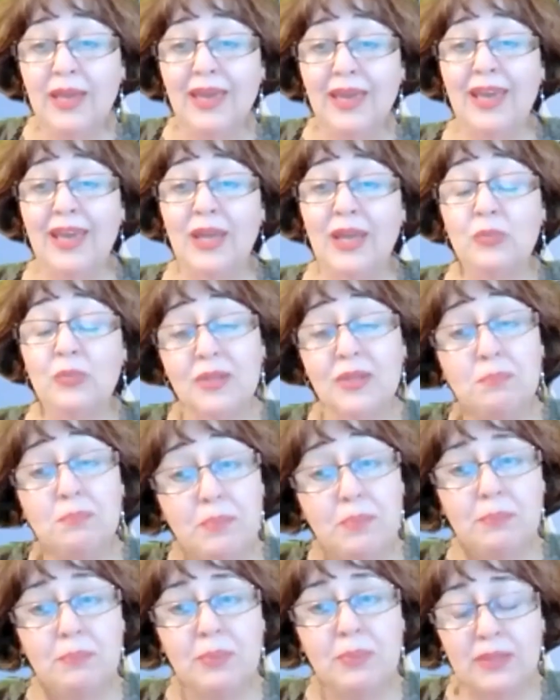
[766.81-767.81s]
And when
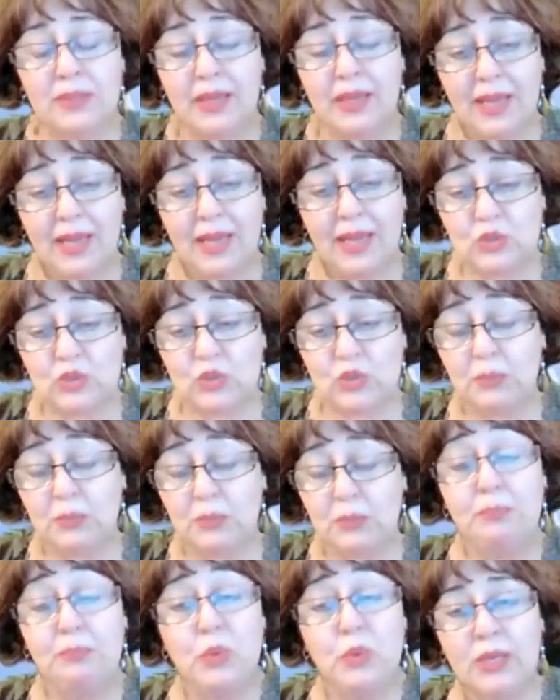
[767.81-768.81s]
people actually
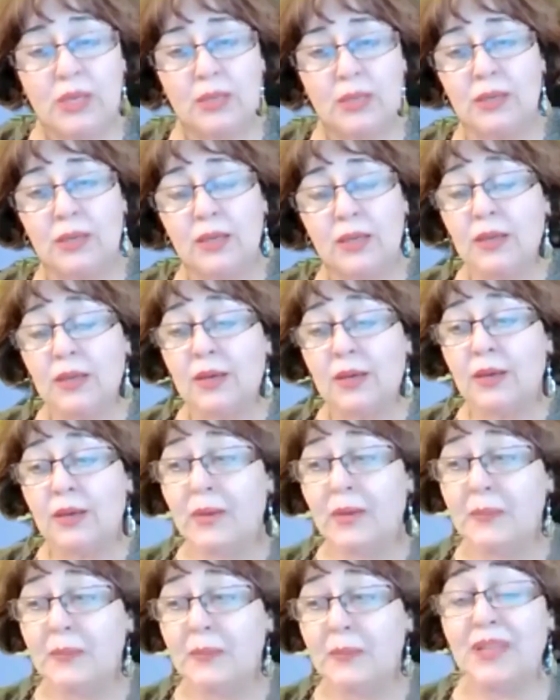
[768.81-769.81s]
booking
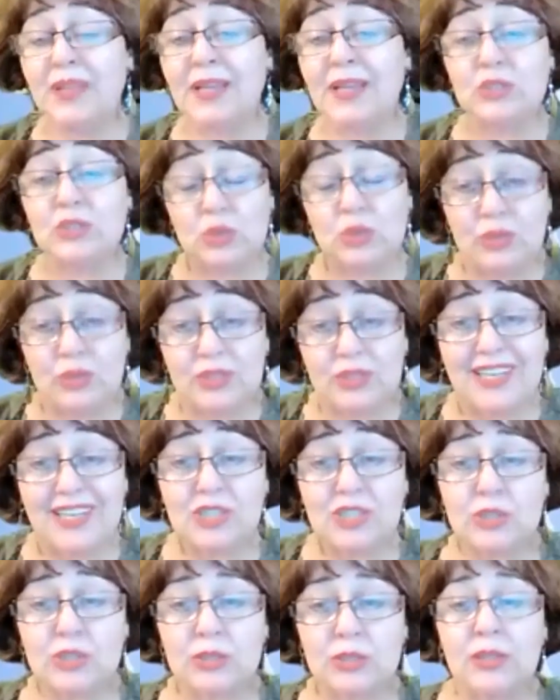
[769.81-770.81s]

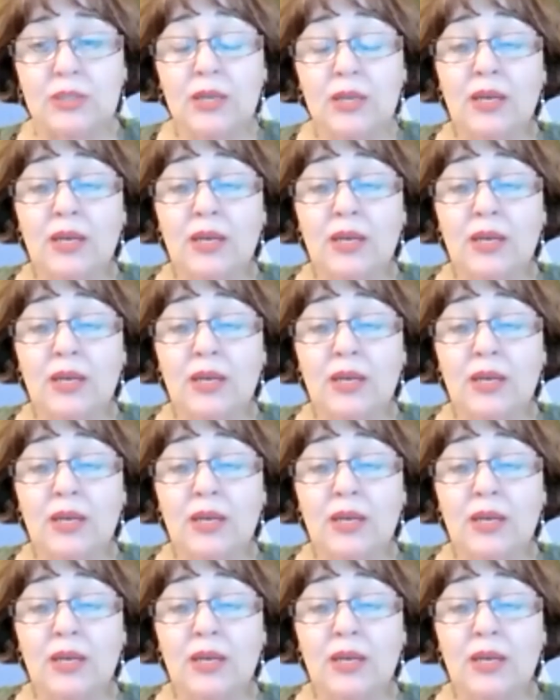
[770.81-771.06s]
consultation,